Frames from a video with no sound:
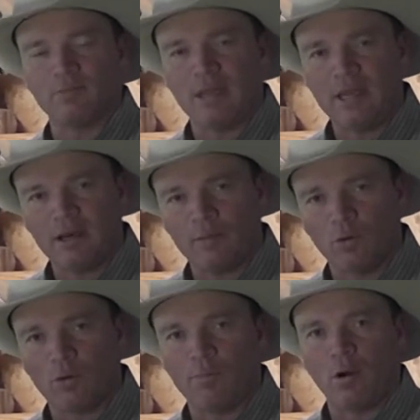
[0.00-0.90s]
meat and
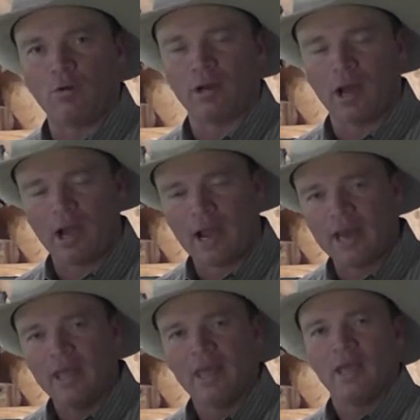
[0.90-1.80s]
more bone and
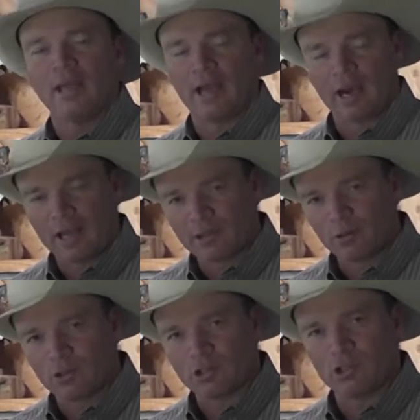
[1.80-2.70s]
hide, kind of like the
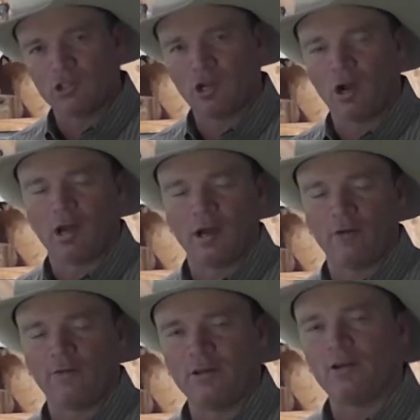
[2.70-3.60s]
horse's jaw, and I'll
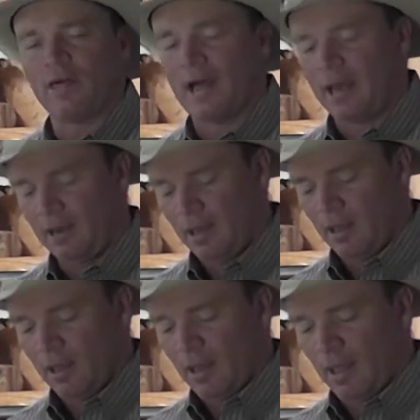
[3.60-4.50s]
feel that.
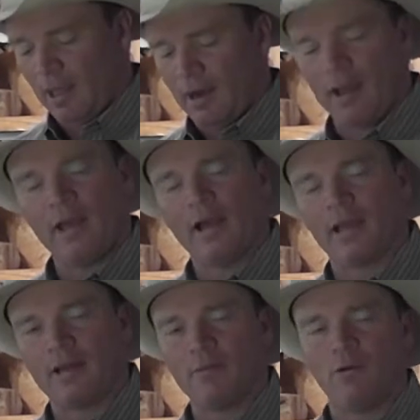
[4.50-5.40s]
And I
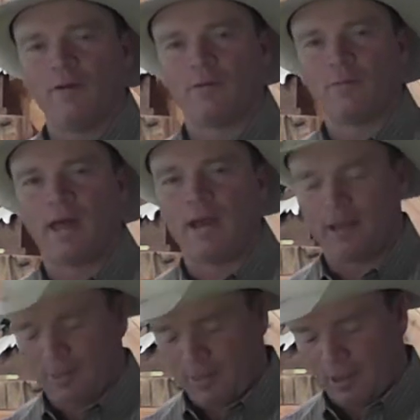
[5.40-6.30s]
come away from that and
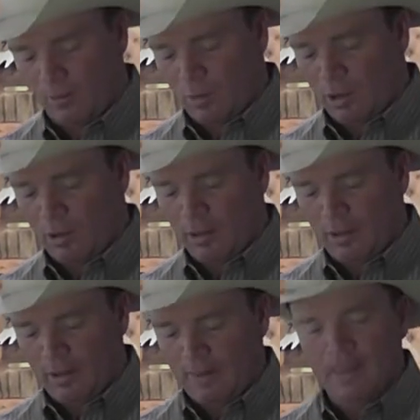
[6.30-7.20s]
I think, well,
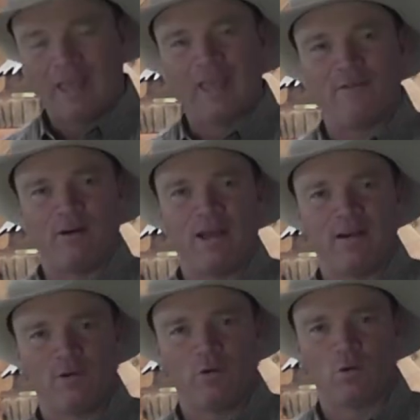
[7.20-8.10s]
if I
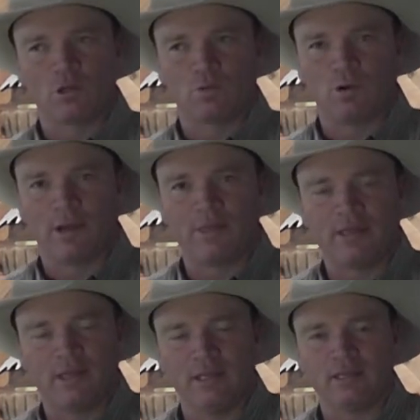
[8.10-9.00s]
have a horse where I
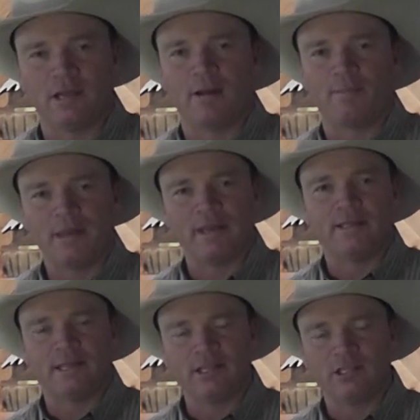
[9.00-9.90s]
think he's not paying
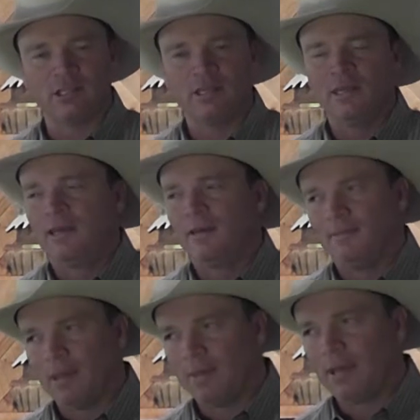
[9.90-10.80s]
attention,
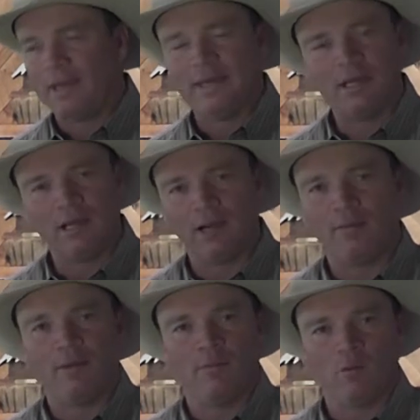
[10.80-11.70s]
maybe I need a little
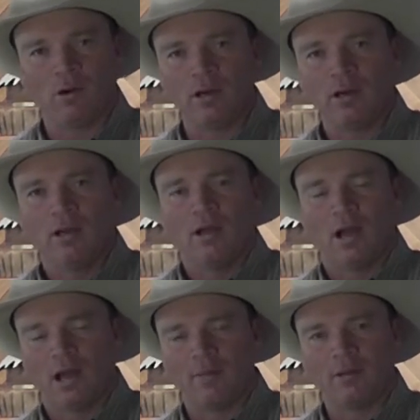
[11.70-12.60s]
bit more,
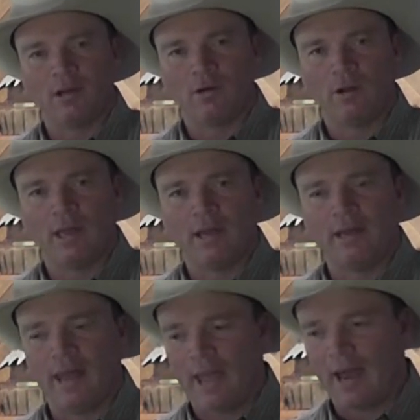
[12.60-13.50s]
I'm going to go ahead
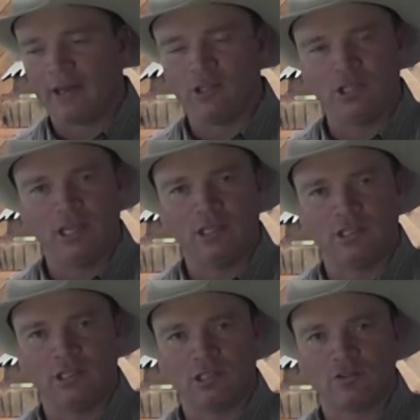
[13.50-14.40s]
and add a chain
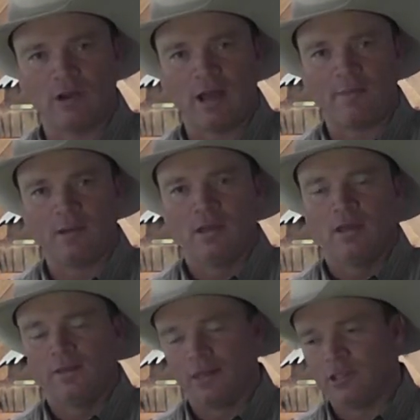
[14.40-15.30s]
chin strap
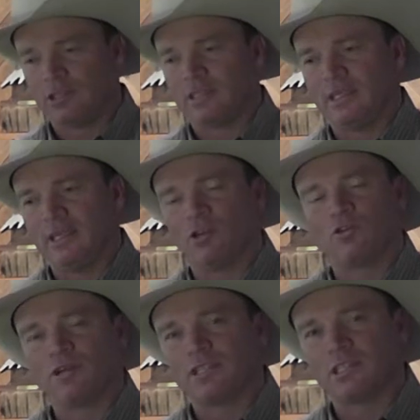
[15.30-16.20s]
that just
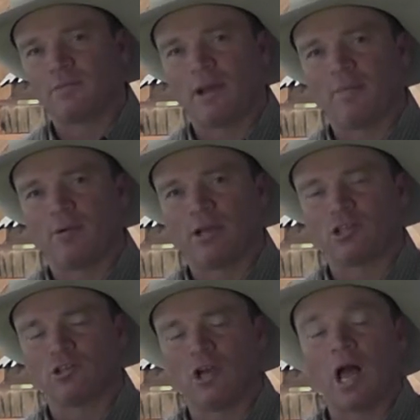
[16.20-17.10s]
increases my
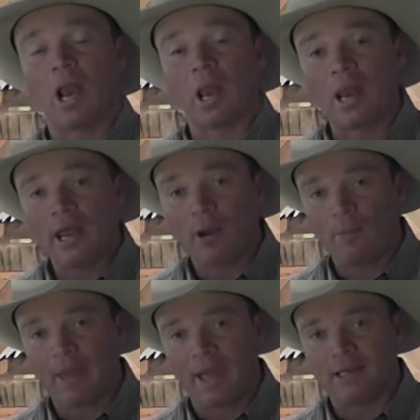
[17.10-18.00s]
pressure a little
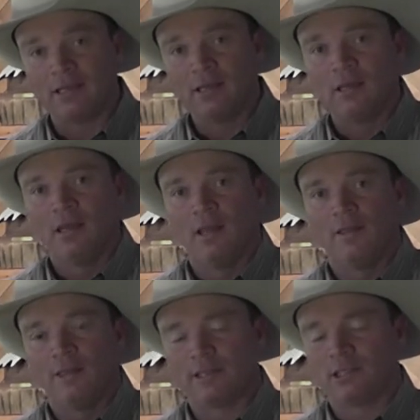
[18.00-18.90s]
bit.
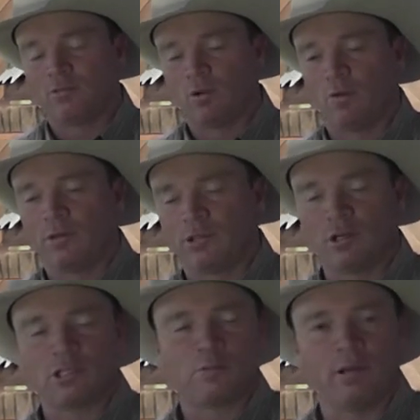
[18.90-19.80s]
This is where we
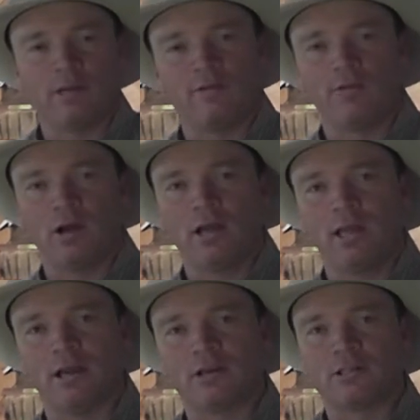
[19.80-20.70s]
start splitting frog
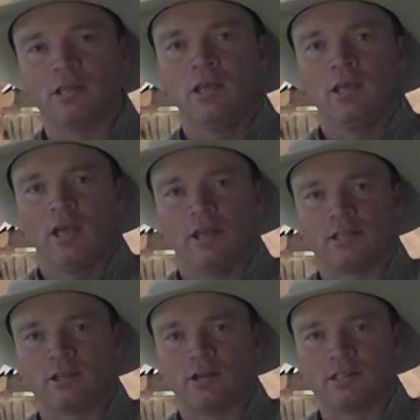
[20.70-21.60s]
hairs and
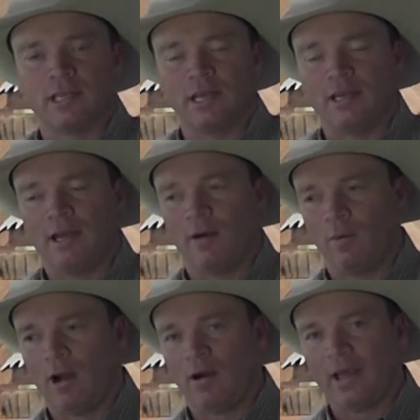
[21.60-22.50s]
start saying,
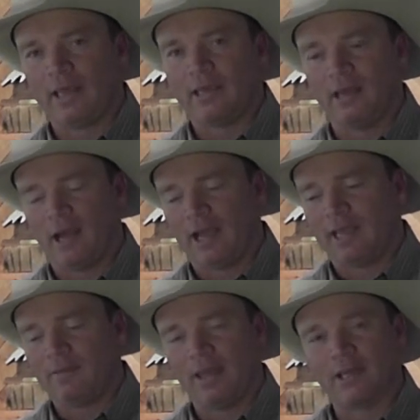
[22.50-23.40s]
wow, I
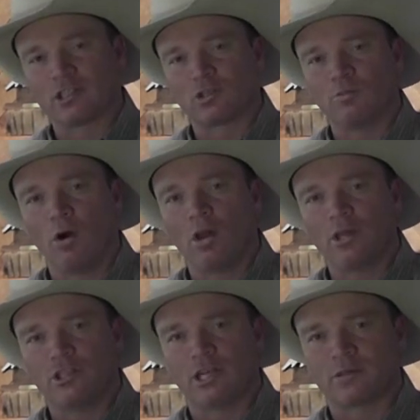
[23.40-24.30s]
can make a small
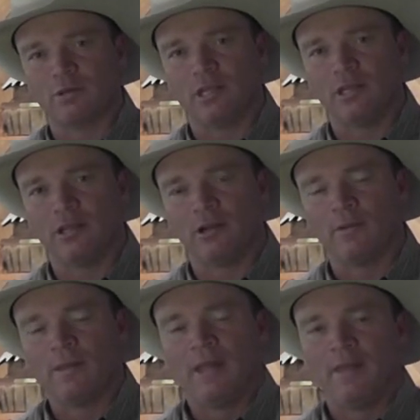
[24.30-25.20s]
adjustment here
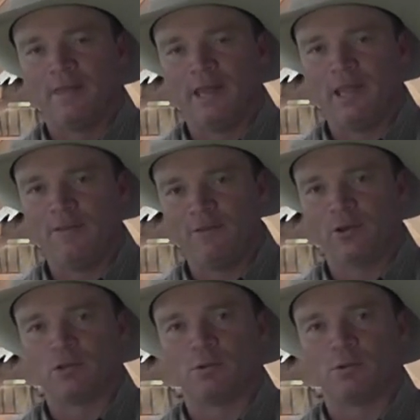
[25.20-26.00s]
that he feels